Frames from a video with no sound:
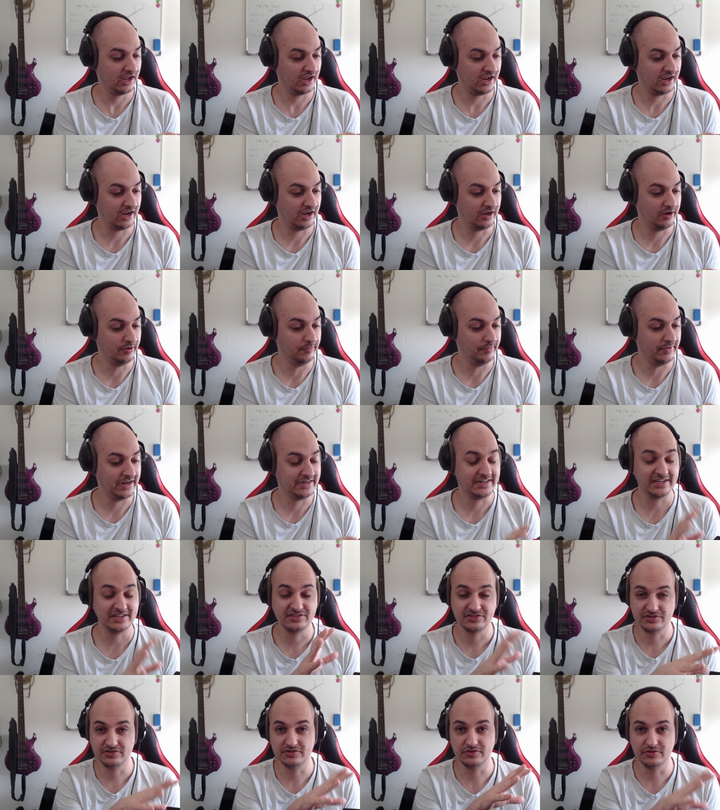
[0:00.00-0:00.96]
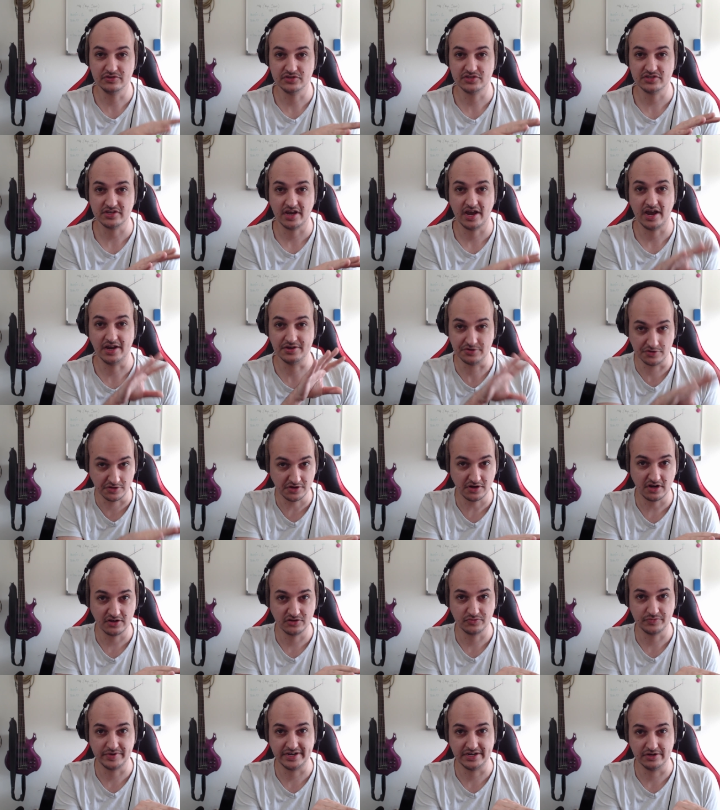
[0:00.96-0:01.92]
Um, and that's to use another
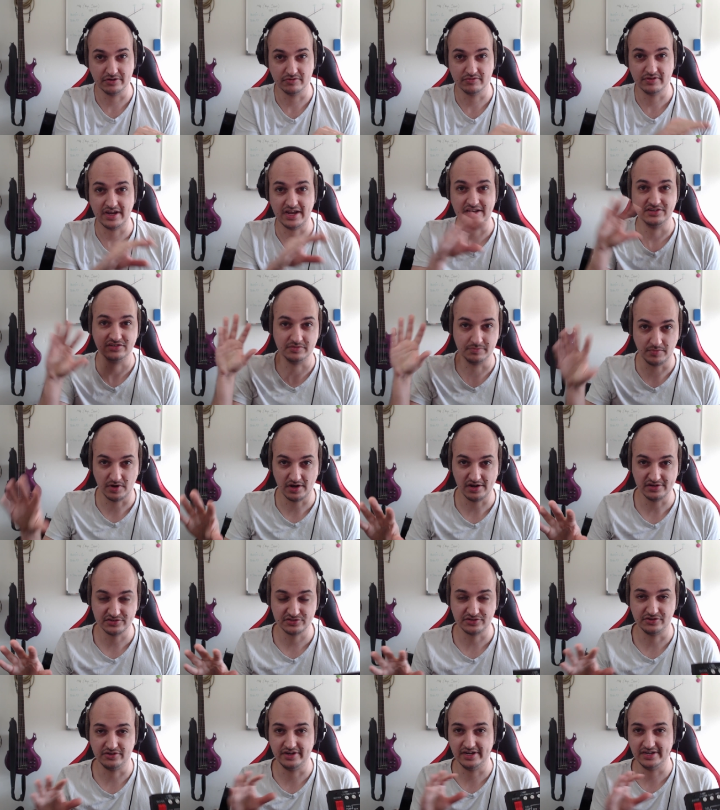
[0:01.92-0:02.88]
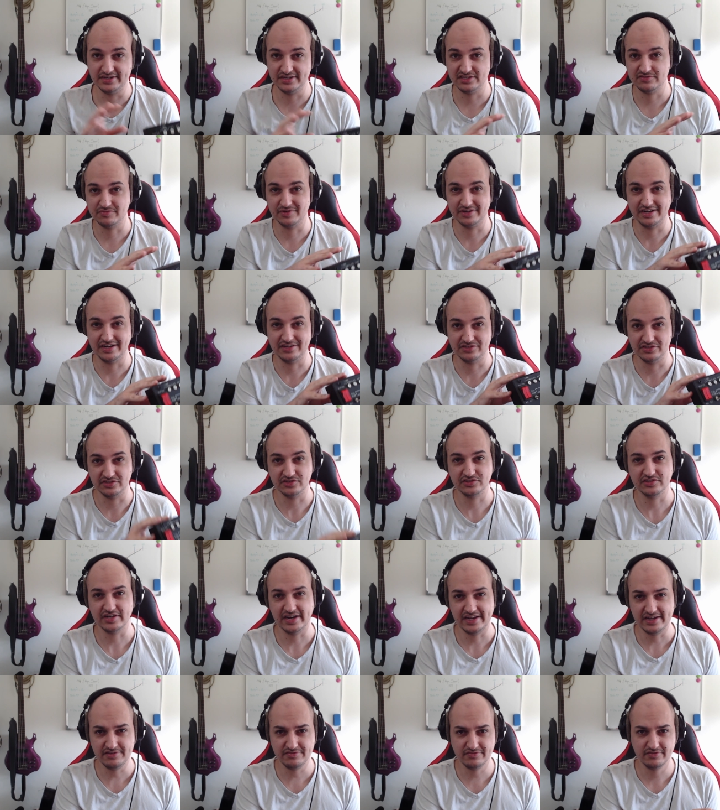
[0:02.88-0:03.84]
Arduino as a master and this one as a
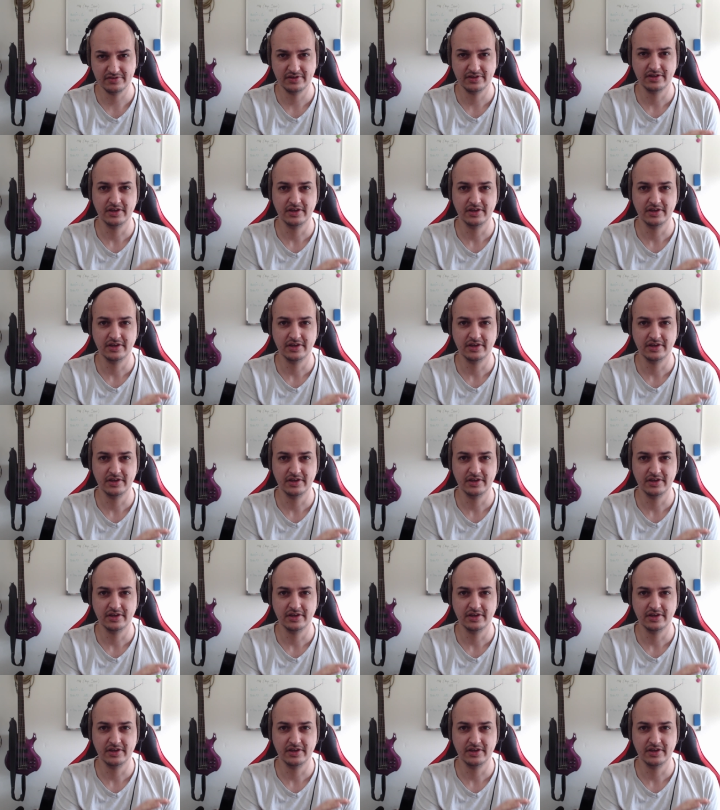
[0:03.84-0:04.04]
slave